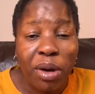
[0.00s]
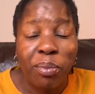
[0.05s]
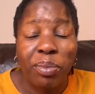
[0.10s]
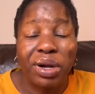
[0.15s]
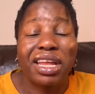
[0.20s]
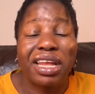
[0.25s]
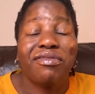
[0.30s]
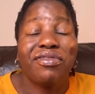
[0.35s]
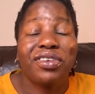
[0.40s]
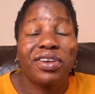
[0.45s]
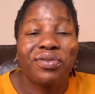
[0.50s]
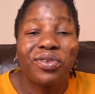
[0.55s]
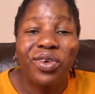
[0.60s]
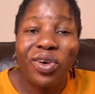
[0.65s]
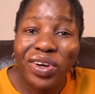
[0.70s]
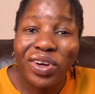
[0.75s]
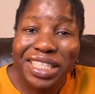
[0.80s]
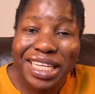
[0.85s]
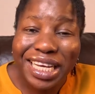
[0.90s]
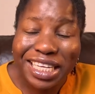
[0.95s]
But if you've
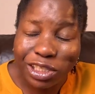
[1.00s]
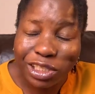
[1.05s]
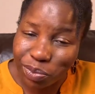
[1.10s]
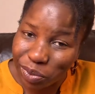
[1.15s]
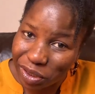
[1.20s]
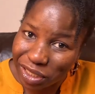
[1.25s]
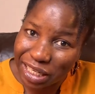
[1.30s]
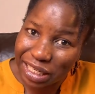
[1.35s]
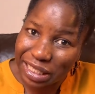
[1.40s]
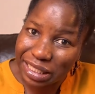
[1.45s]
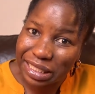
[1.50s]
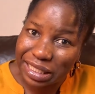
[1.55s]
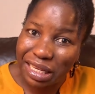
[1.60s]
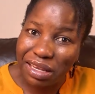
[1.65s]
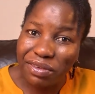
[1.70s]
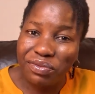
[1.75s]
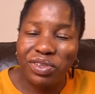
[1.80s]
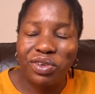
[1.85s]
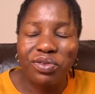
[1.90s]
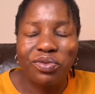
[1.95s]
got experience,
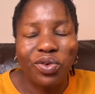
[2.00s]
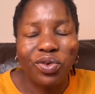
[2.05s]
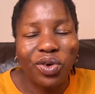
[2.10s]
if you've